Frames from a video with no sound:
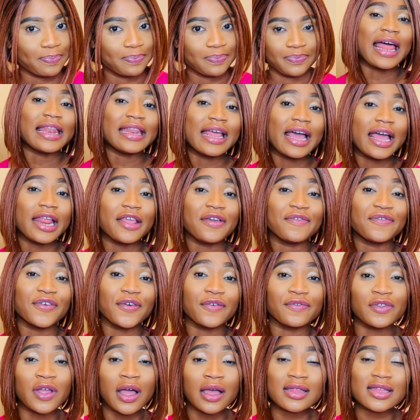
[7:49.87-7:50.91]
And then if
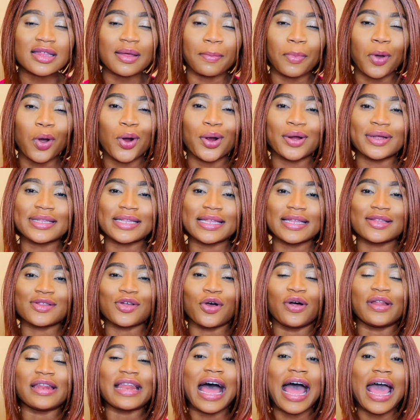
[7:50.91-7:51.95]
you've done some courses
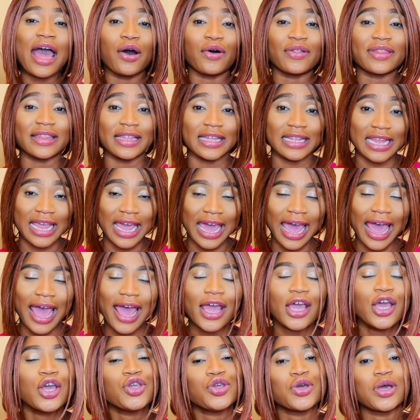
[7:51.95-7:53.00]
under health and
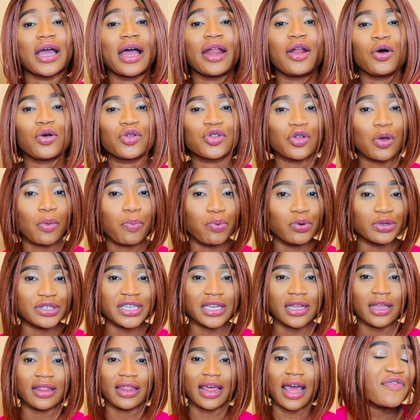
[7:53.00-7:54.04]
care, you can also put
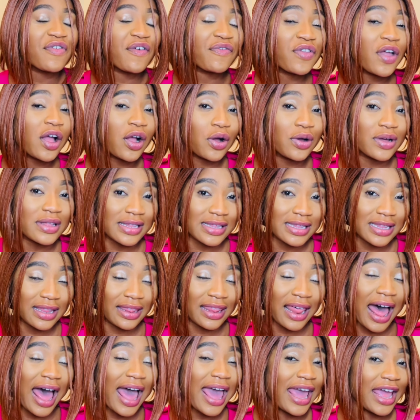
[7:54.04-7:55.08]
in that. If you've not
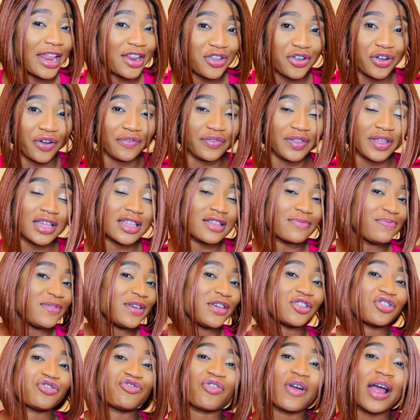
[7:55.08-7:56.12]
considered any of this,
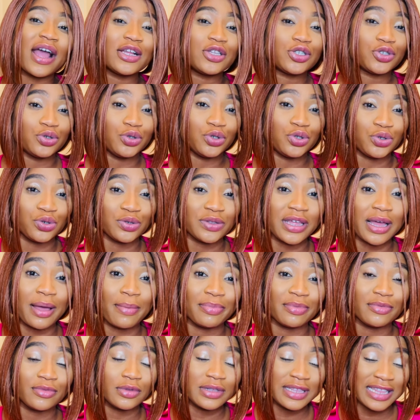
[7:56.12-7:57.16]
please try to do
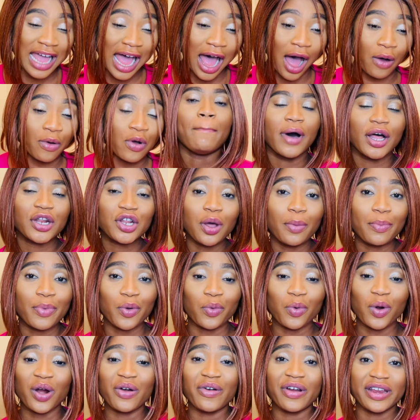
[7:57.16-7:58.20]
them now. But don't be
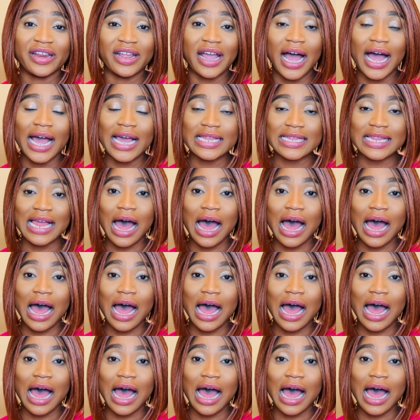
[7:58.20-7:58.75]
worried, guys.